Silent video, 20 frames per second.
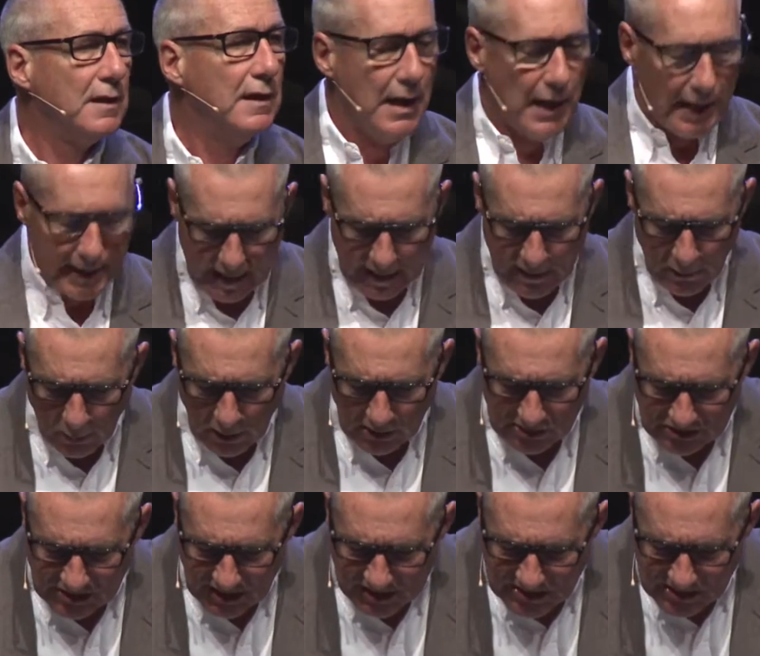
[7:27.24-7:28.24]
In other words,
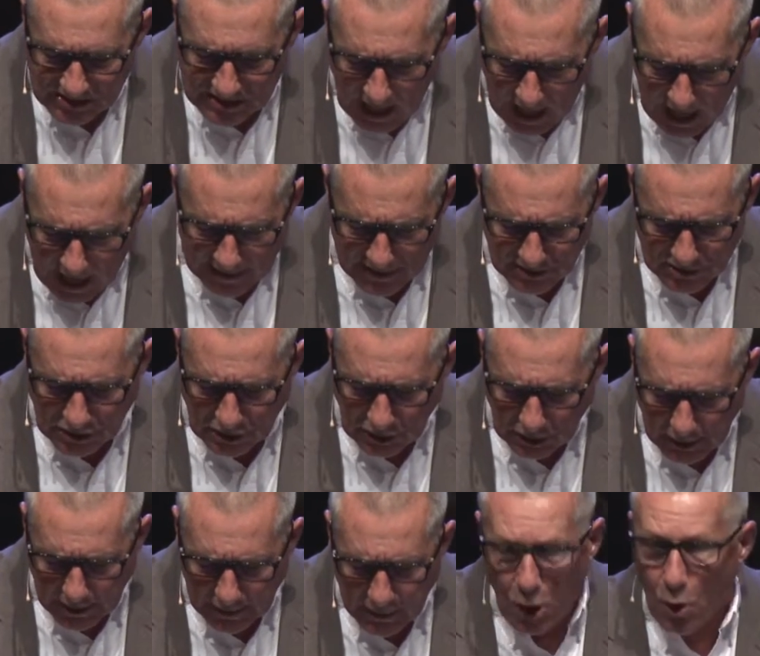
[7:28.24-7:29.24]
since God is
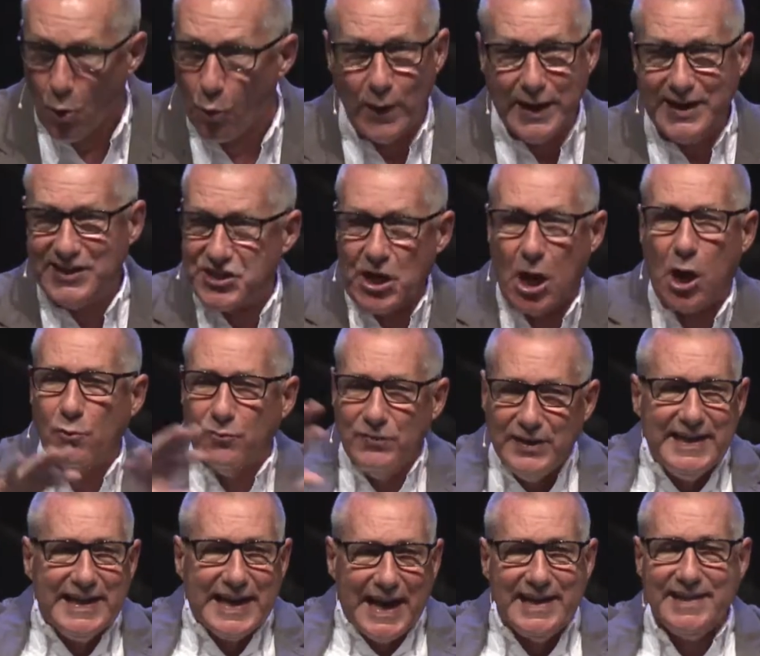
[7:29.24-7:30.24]
good, we don't
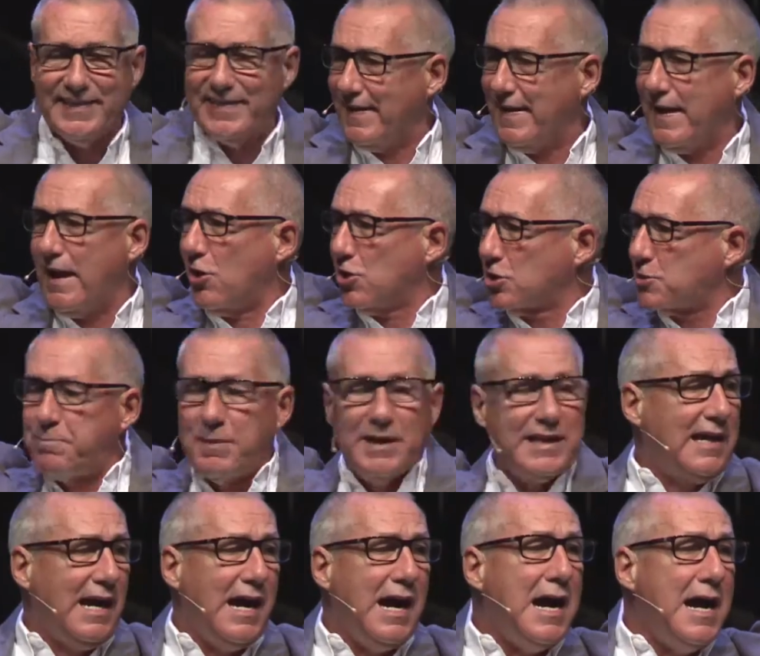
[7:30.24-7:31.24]
need anything else but
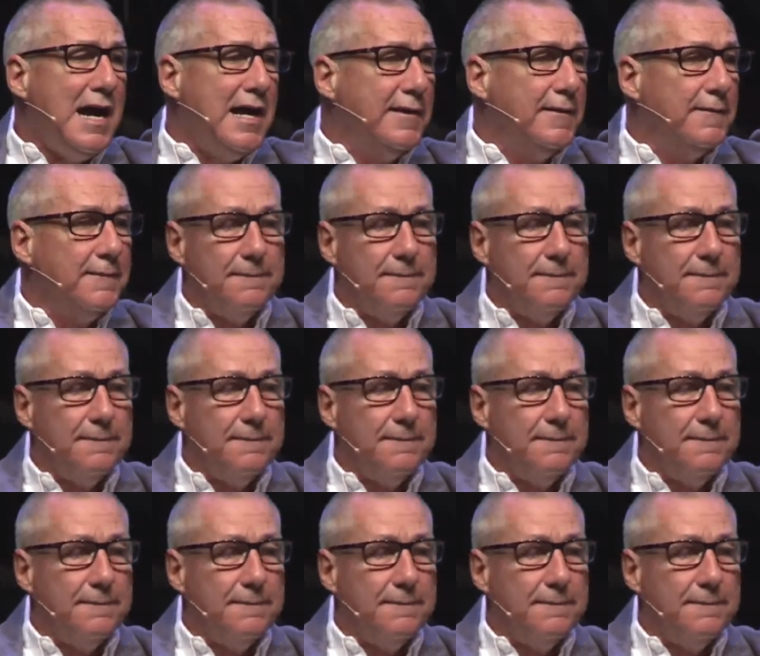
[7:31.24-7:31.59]
God.